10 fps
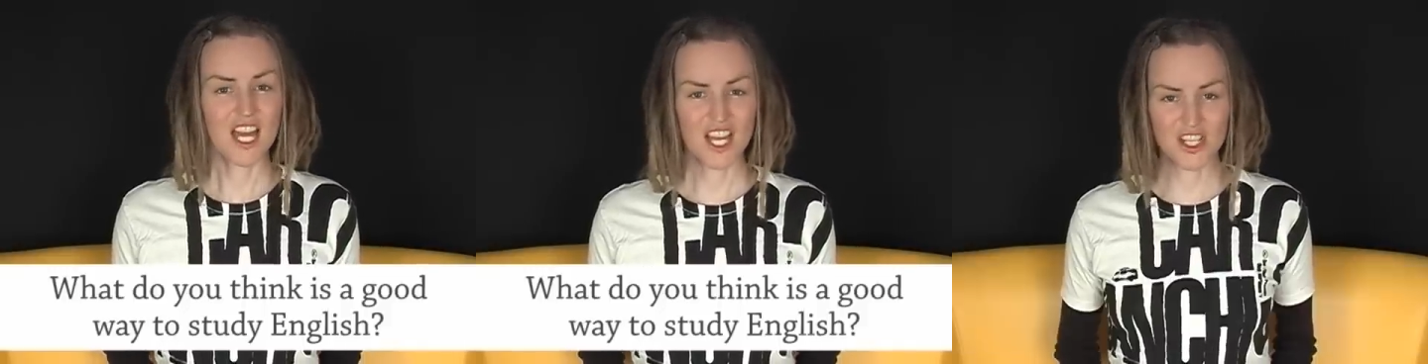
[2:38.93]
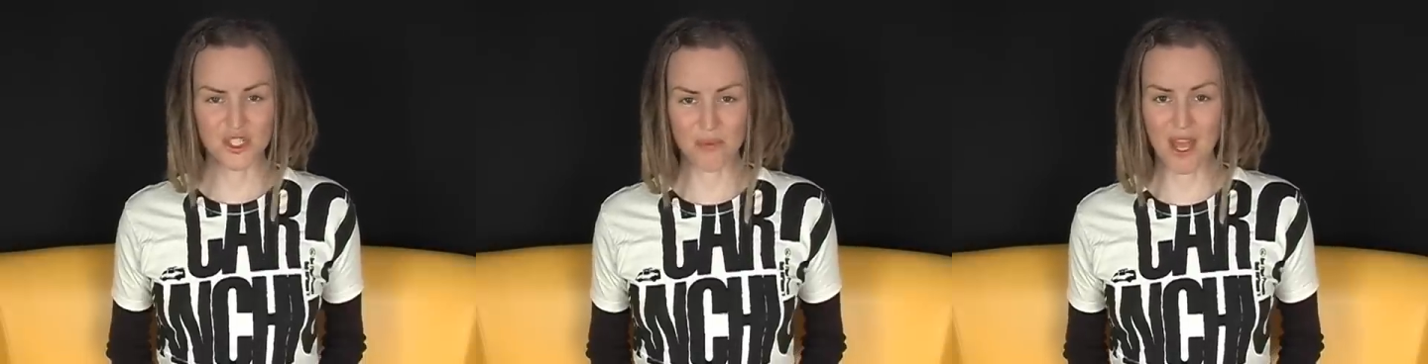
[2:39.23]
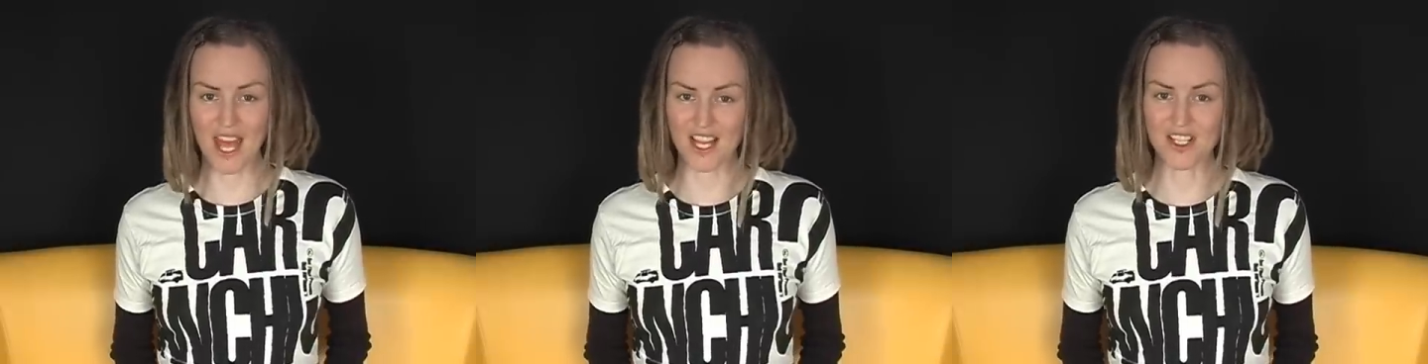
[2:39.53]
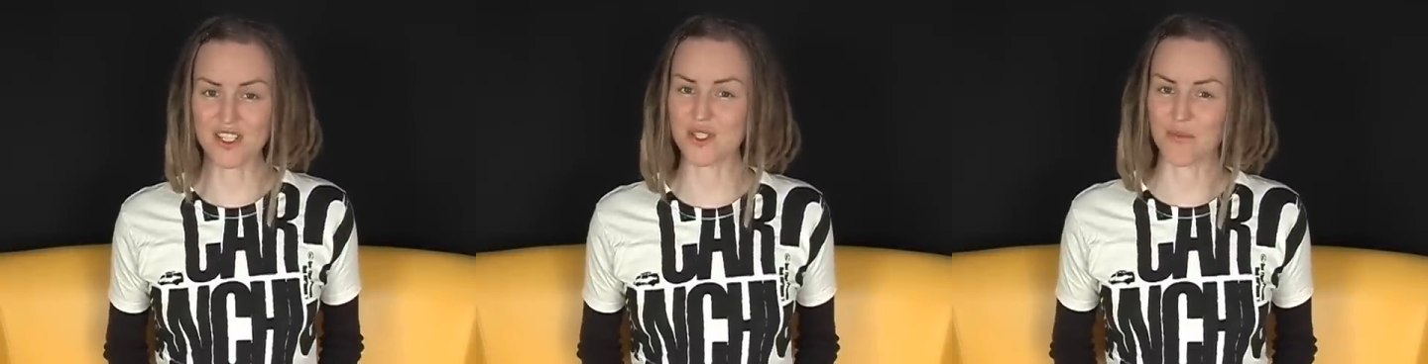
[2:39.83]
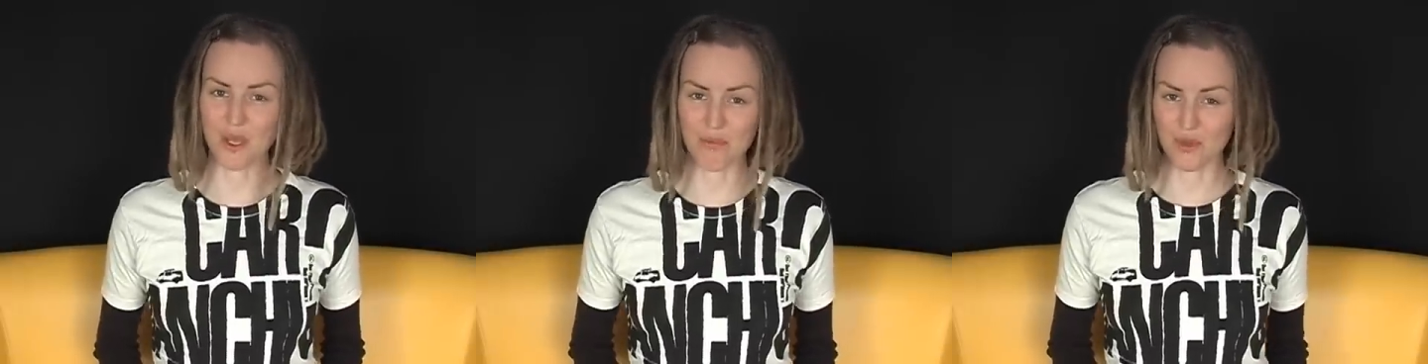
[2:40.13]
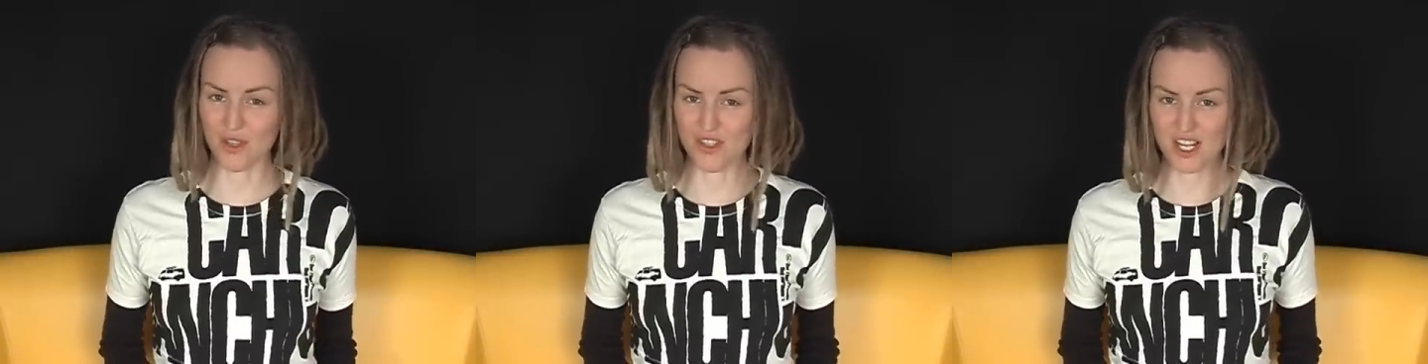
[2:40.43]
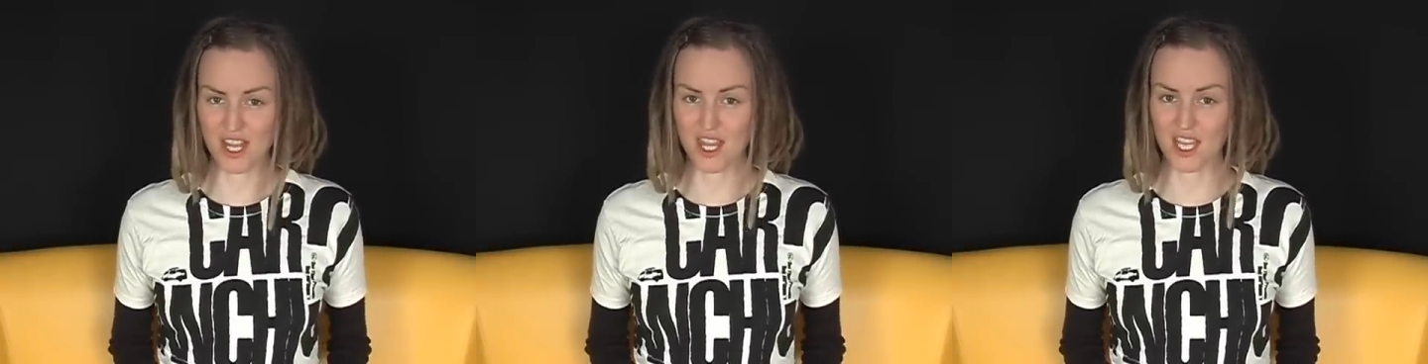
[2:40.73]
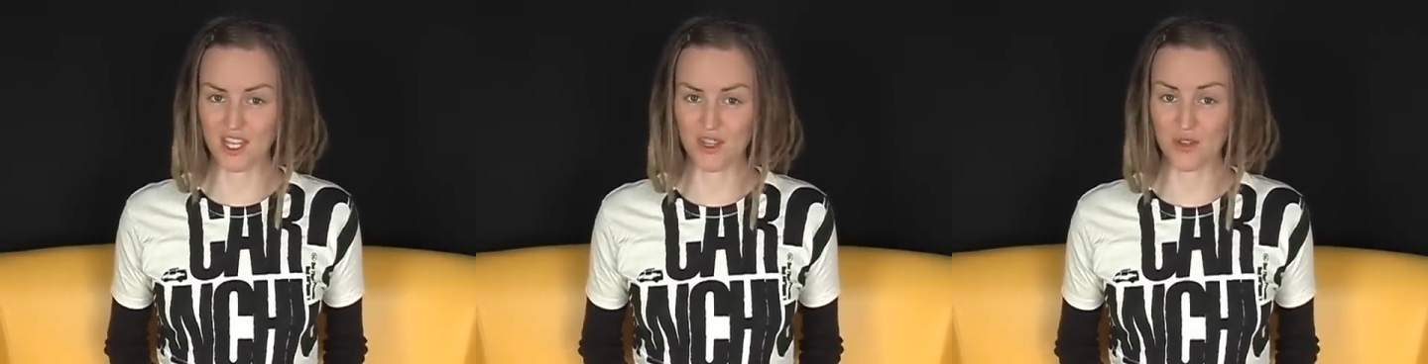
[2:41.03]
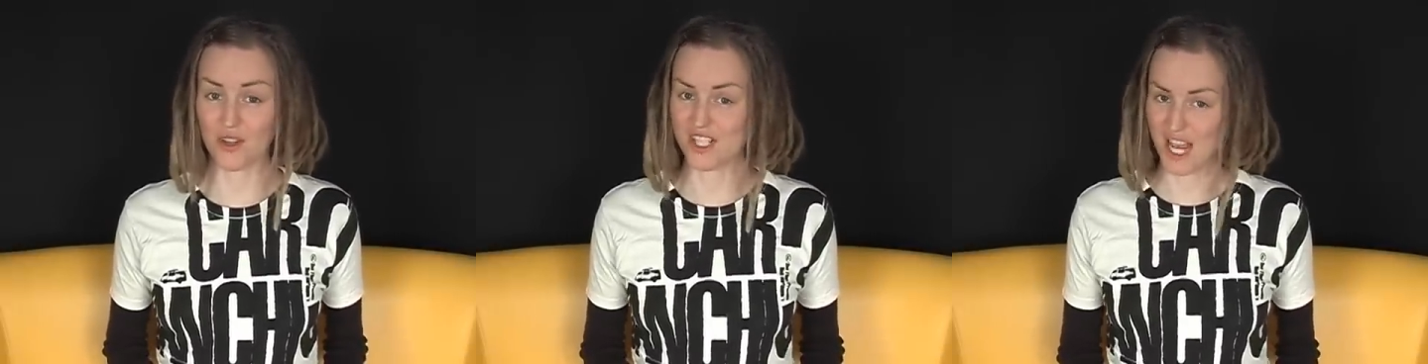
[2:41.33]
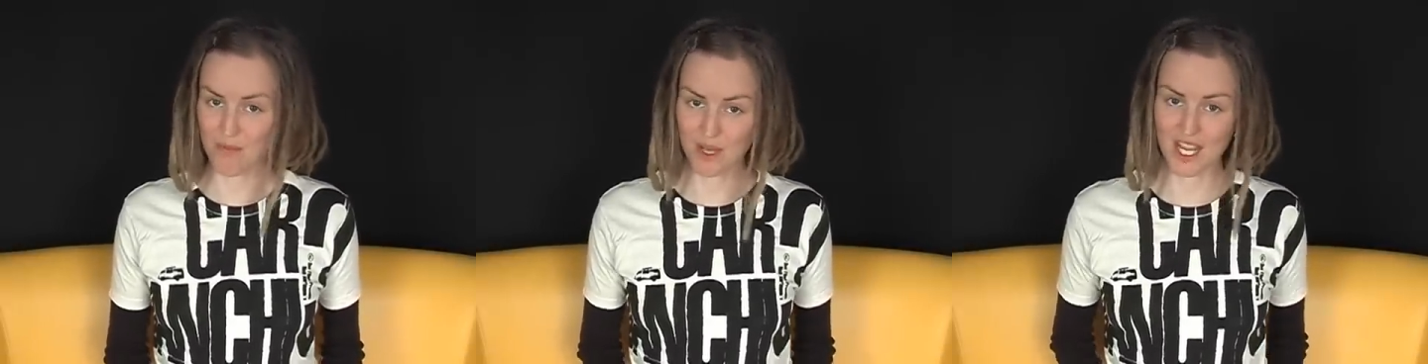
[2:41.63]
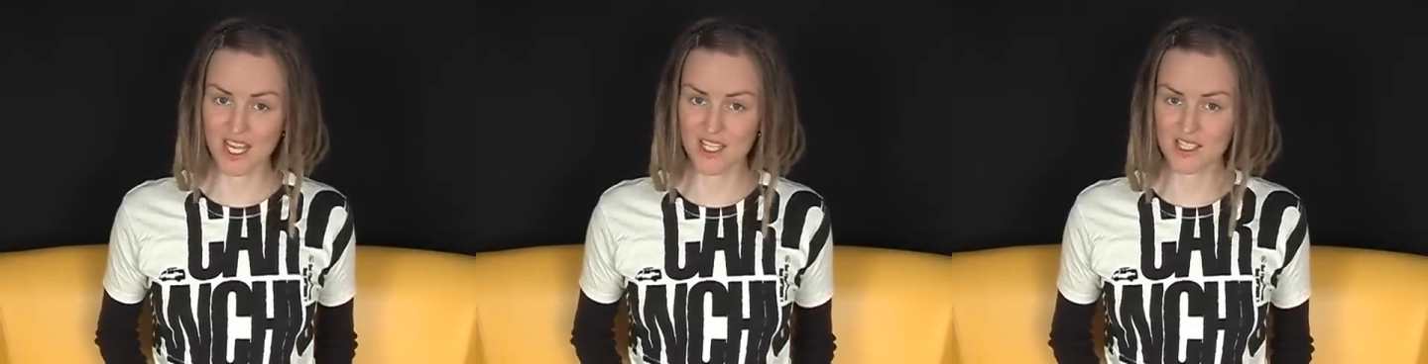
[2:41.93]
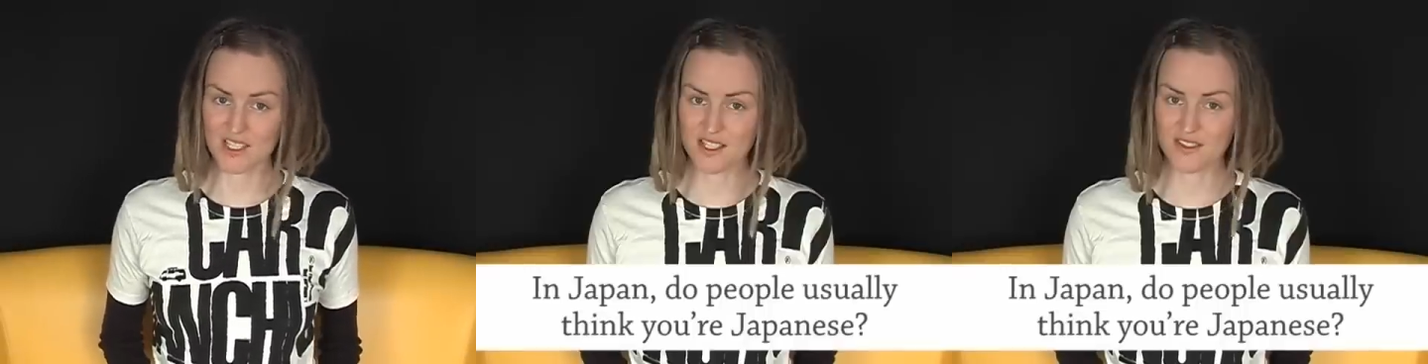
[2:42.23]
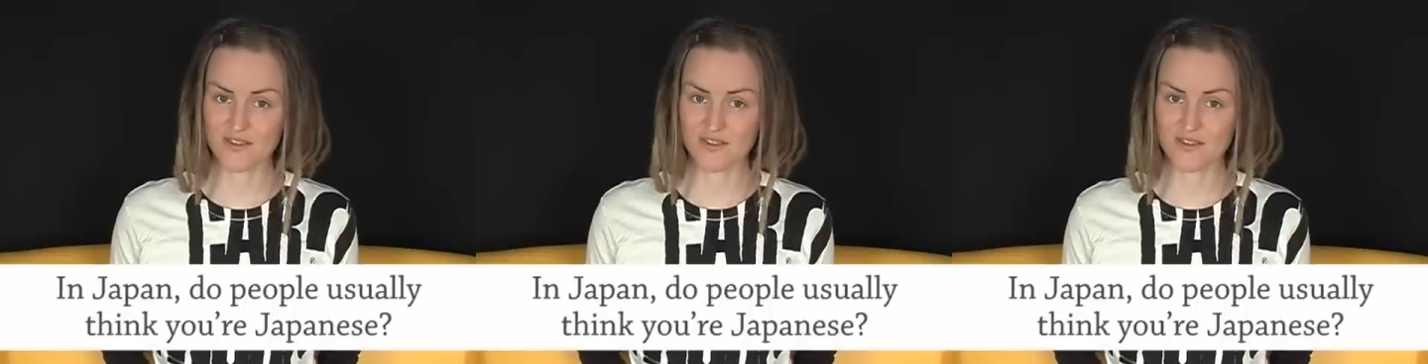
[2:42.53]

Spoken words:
In Japan, do people usually think you're Japanese?